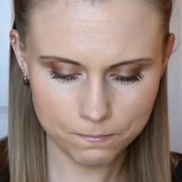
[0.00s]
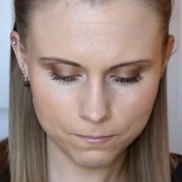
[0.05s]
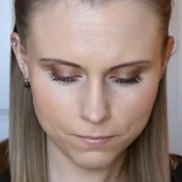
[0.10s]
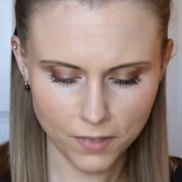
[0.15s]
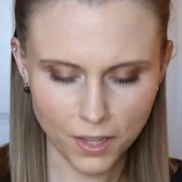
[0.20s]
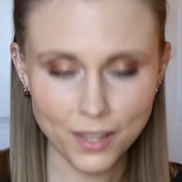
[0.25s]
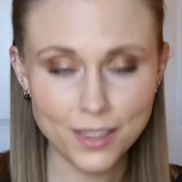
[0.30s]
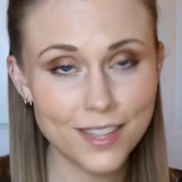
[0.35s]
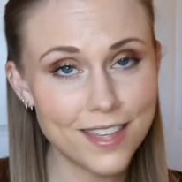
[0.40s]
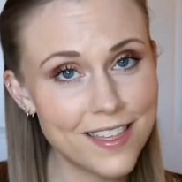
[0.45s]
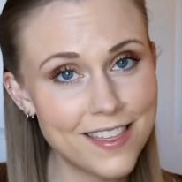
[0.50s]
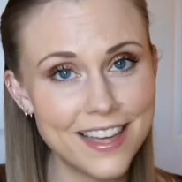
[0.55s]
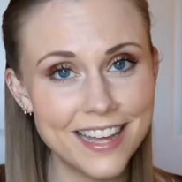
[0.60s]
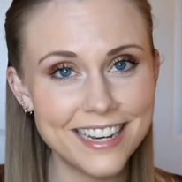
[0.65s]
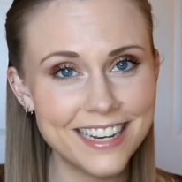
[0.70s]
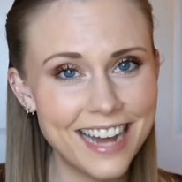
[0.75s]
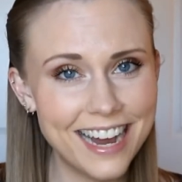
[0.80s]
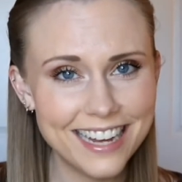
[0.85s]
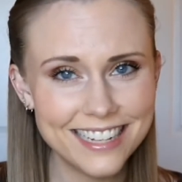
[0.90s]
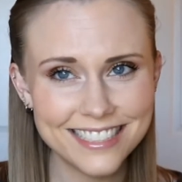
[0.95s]
than
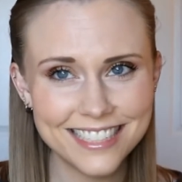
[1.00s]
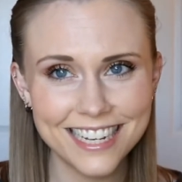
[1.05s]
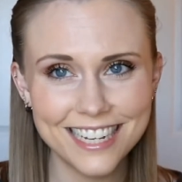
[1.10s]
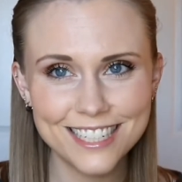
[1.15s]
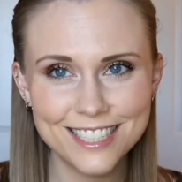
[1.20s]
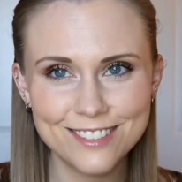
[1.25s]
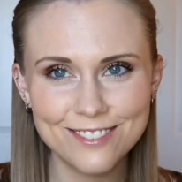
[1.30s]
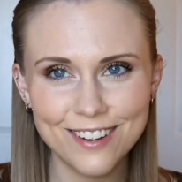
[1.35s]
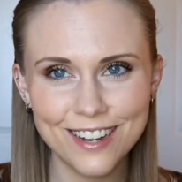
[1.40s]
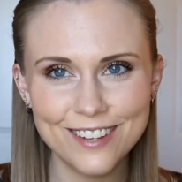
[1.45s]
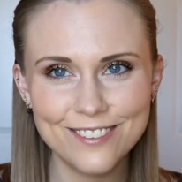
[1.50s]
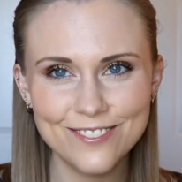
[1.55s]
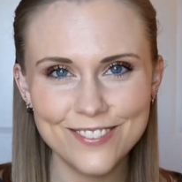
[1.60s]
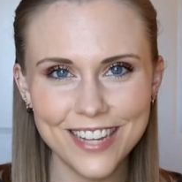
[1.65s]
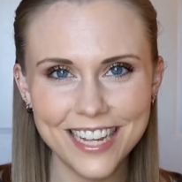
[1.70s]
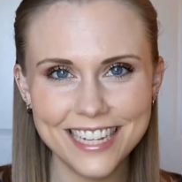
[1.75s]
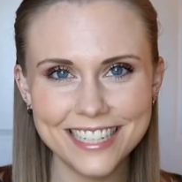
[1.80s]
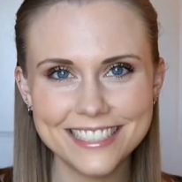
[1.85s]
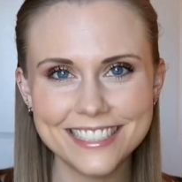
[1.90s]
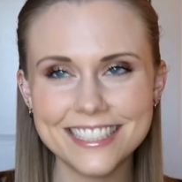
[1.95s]
not touch my
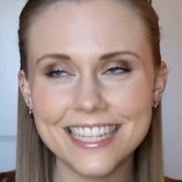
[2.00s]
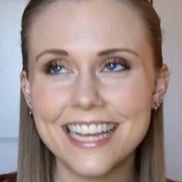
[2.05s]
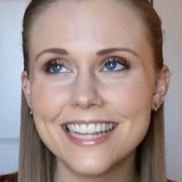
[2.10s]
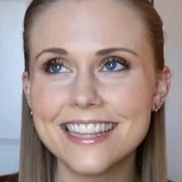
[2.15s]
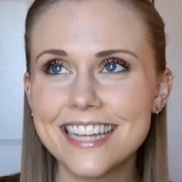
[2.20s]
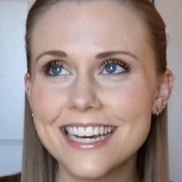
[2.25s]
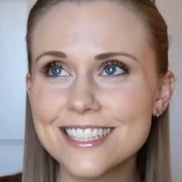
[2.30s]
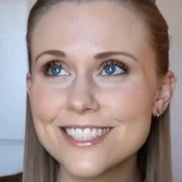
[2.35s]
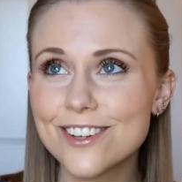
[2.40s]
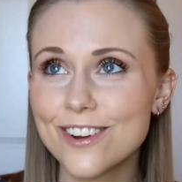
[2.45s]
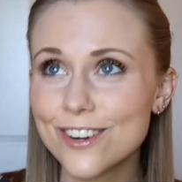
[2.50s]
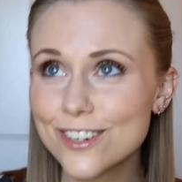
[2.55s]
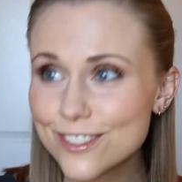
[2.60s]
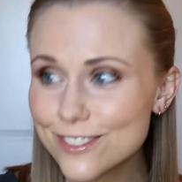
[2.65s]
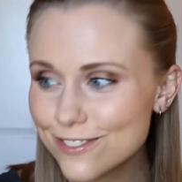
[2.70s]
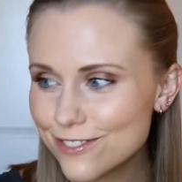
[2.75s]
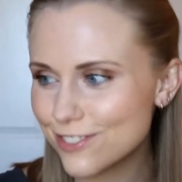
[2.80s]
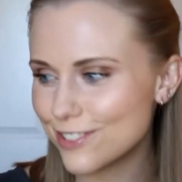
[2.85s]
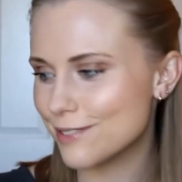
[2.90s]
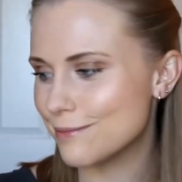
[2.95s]
face, and that's hard
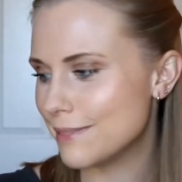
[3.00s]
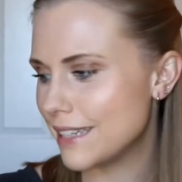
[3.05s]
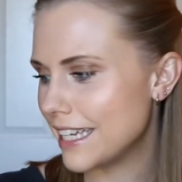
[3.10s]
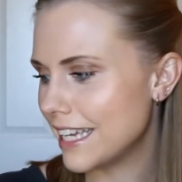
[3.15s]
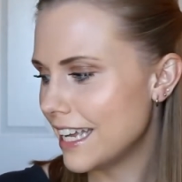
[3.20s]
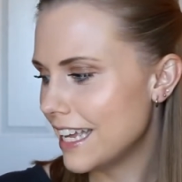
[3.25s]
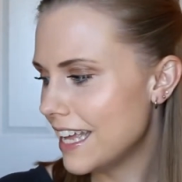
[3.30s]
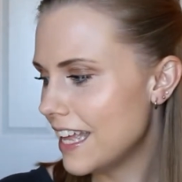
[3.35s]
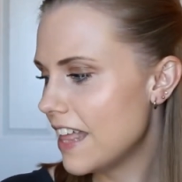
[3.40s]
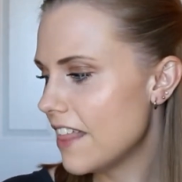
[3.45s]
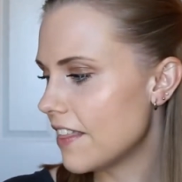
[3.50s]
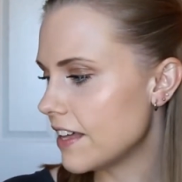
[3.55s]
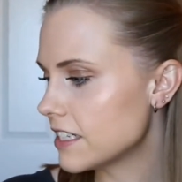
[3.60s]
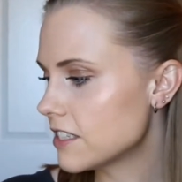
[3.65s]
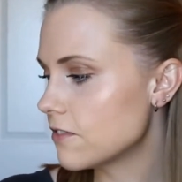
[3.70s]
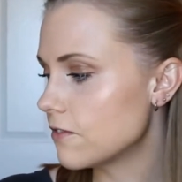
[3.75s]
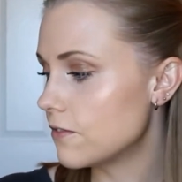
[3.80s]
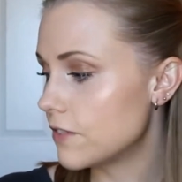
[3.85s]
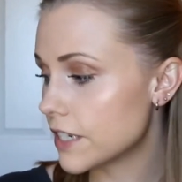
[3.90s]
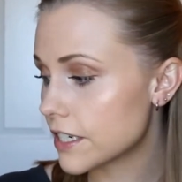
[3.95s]
for me. That's
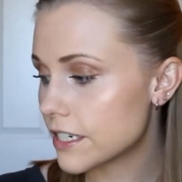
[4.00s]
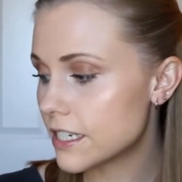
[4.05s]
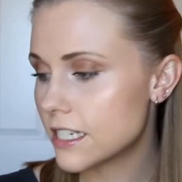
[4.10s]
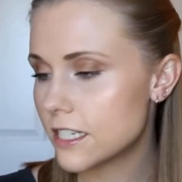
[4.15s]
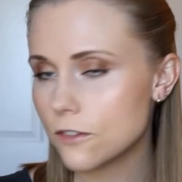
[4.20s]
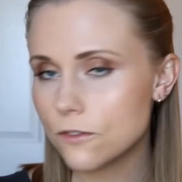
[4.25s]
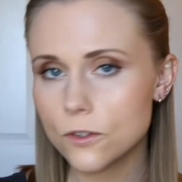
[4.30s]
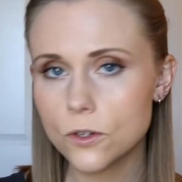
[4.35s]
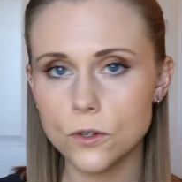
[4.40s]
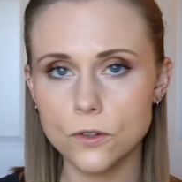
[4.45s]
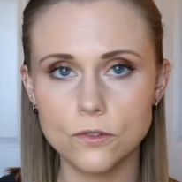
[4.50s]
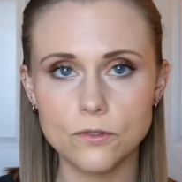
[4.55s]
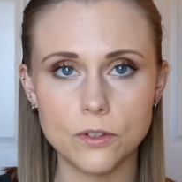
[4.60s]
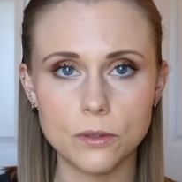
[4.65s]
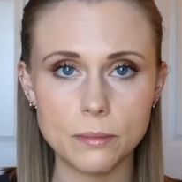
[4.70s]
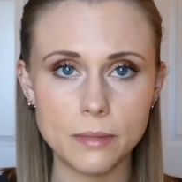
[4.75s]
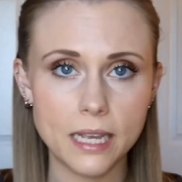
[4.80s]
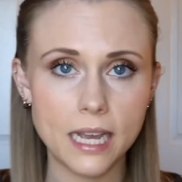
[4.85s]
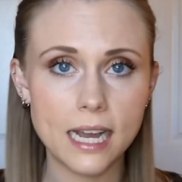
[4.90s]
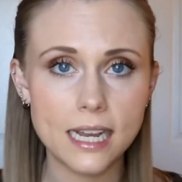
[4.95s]
very difficult for
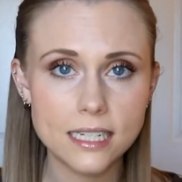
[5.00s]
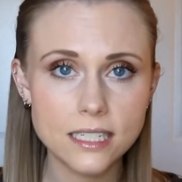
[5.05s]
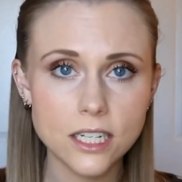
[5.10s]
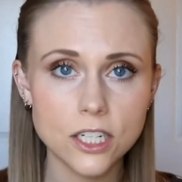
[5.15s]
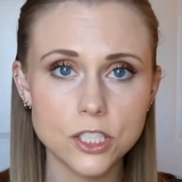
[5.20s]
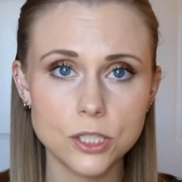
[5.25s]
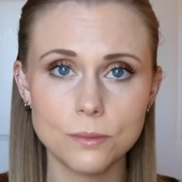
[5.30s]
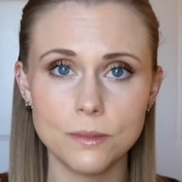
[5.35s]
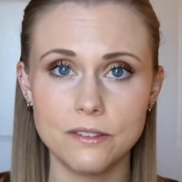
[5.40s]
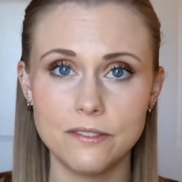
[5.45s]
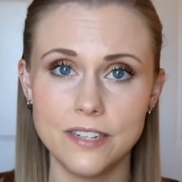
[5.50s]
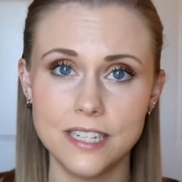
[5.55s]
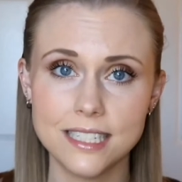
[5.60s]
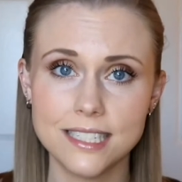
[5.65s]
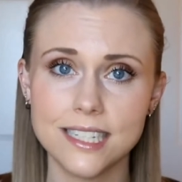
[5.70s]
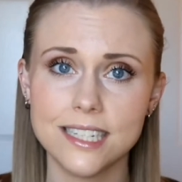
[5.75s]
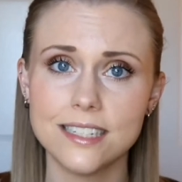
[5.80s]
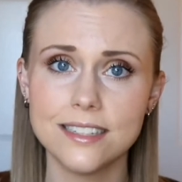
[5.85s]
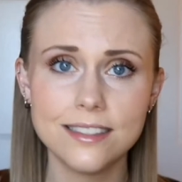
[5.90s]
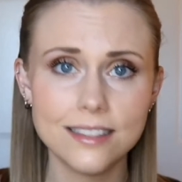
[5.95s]
me. I touch my face
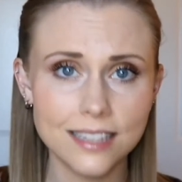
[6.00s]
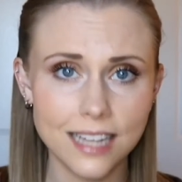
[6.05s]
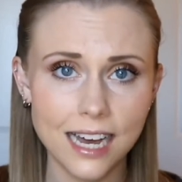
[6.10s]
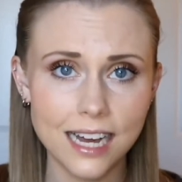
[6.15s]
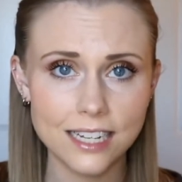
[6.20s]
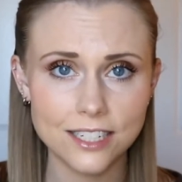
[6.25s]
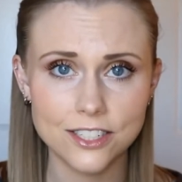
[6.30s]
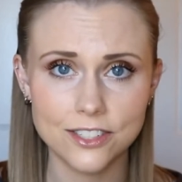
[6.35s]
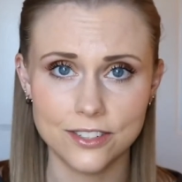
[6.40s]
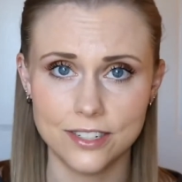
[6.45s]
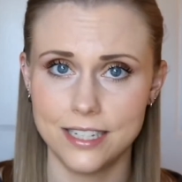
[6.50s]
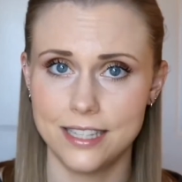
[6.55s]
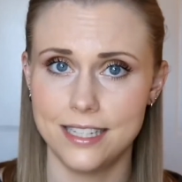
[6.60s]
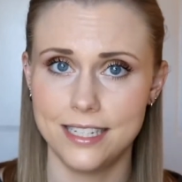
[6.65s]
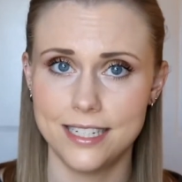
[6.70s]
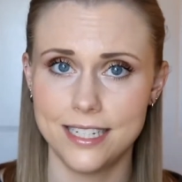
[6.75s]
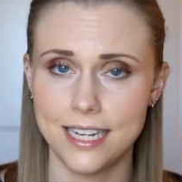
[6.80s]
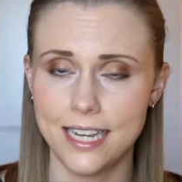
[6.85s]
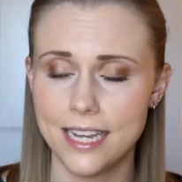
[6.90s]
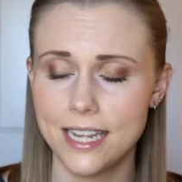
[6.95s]
a lot during the
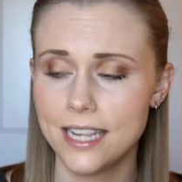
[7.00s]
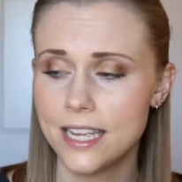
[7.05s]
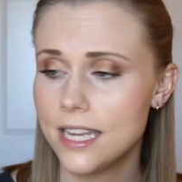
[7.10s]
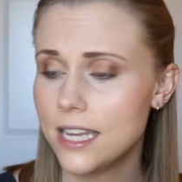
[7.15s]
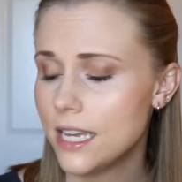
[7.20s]
day.